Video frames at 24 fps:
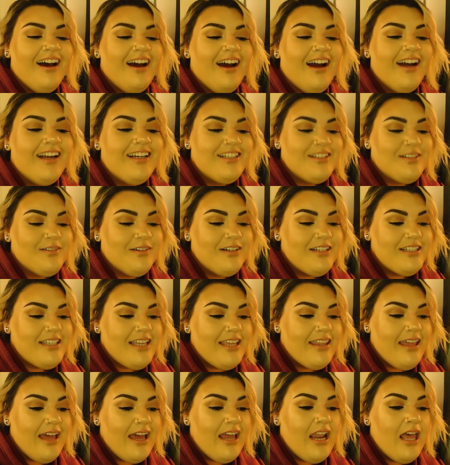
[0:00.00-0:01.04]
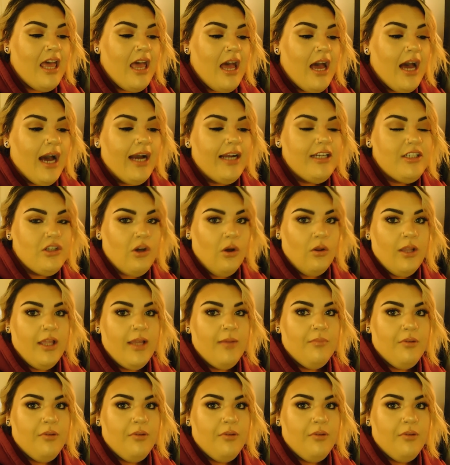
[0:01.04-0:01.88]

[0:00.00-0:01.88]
I just want to say that. I don't like